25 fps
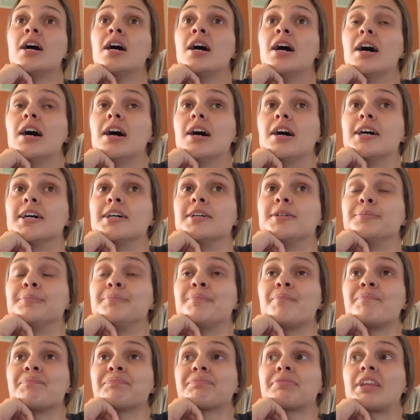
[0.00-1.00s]

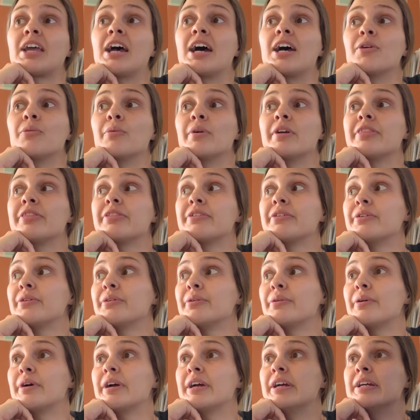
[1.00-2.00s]
I went
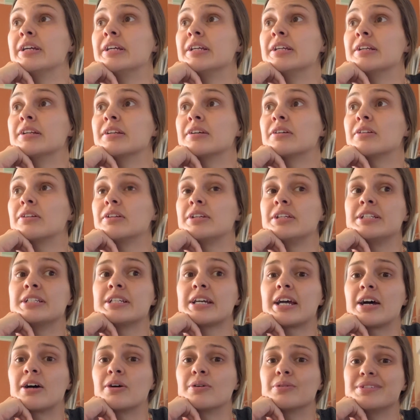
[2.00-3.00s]
through and cleaned
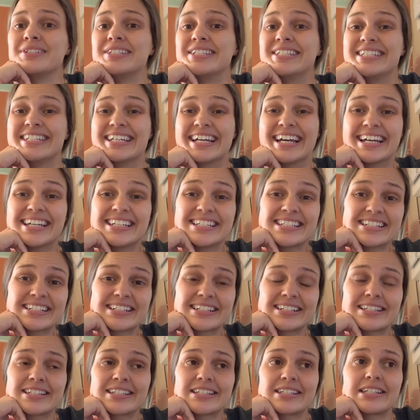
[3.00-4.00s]
out
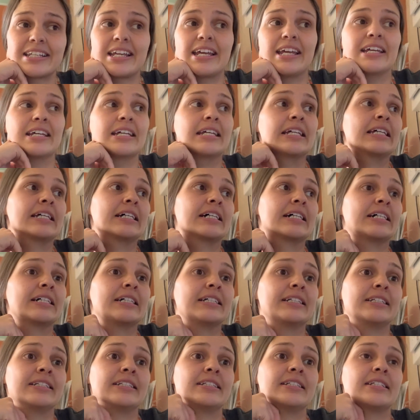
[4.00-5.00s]
desks
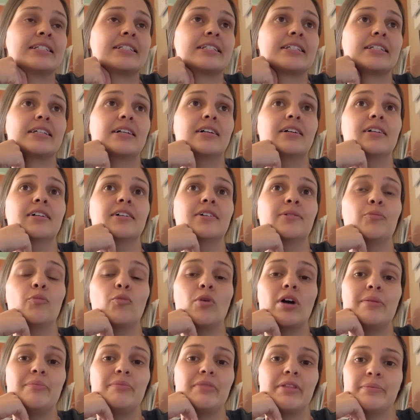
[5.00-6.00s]
and
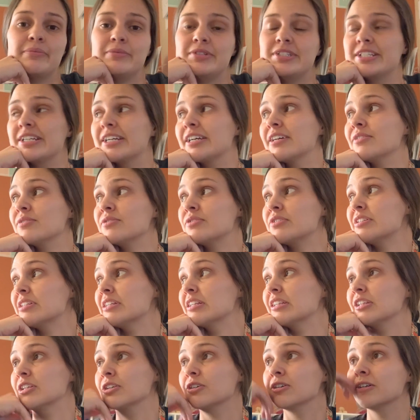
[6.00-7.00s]
wiped them down so
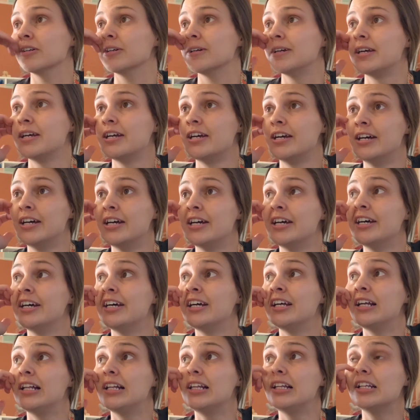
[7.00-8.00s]
that they're
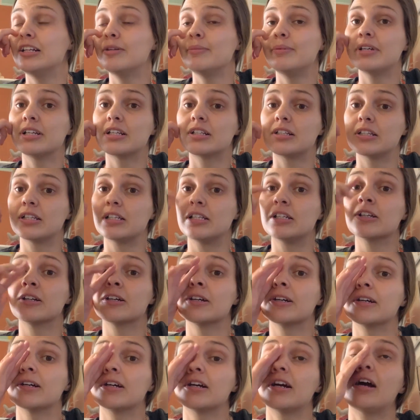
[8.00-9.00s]
a little bit
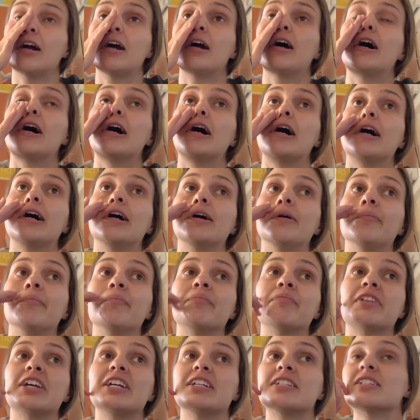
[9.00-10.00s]
cleaner.
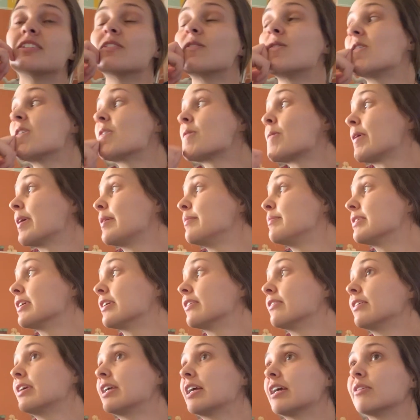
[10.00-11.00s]
I still want to wipe
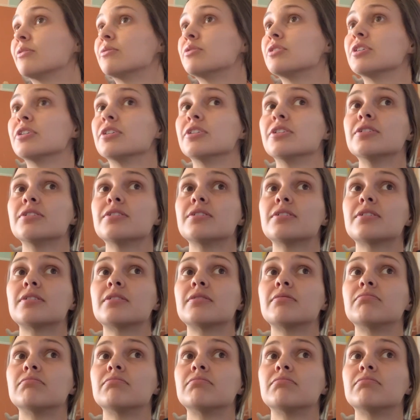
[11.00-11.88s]
down counters.